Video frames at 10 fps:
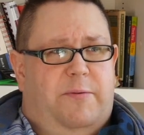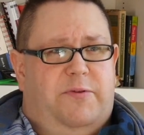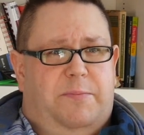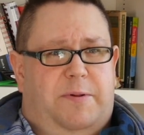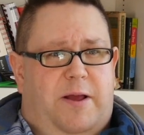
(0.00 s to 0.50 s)

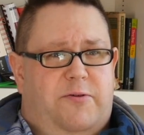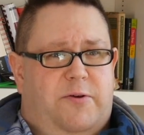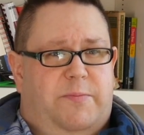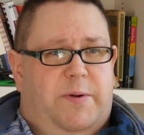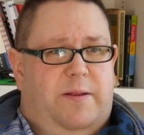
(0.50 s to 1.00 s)
a
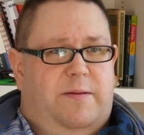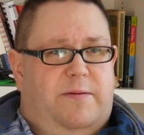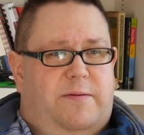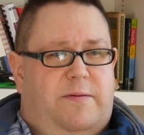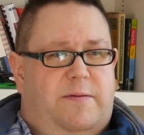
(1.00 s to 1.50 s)
pleasure, but
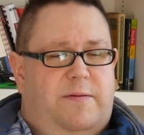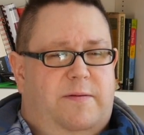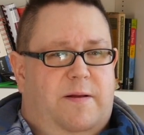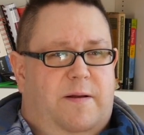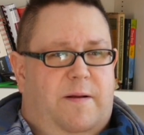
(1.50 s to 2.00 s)

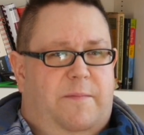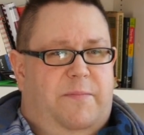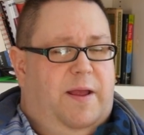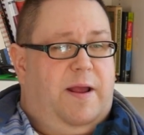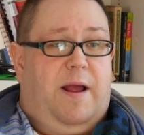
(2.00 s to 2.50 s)

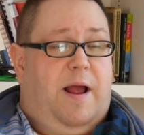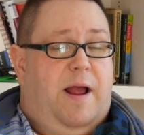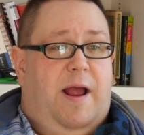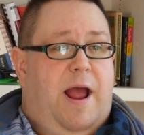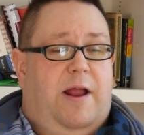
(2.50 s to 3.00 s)
they
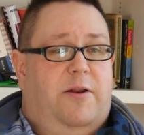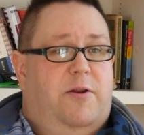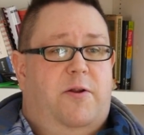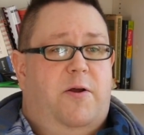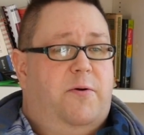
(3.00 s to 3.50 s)
had
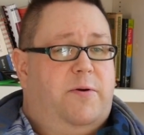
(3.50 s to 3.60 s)
no